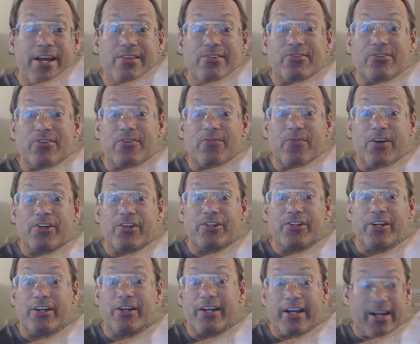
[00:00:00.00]

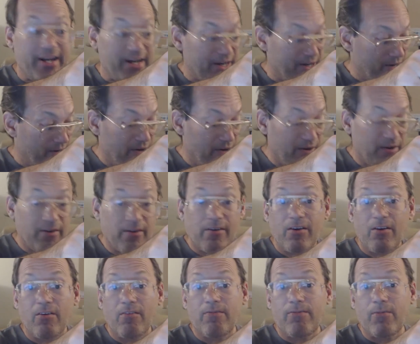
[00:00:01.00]
insufficient ink
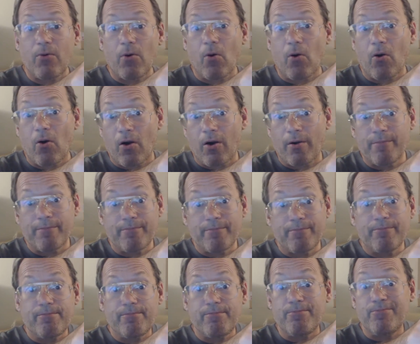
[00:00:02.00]
for
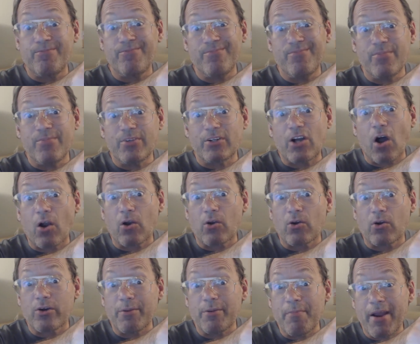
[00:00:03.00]
the
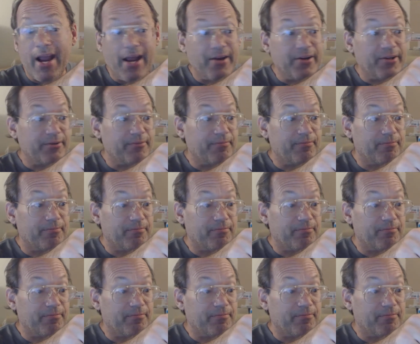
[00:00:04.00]
color demand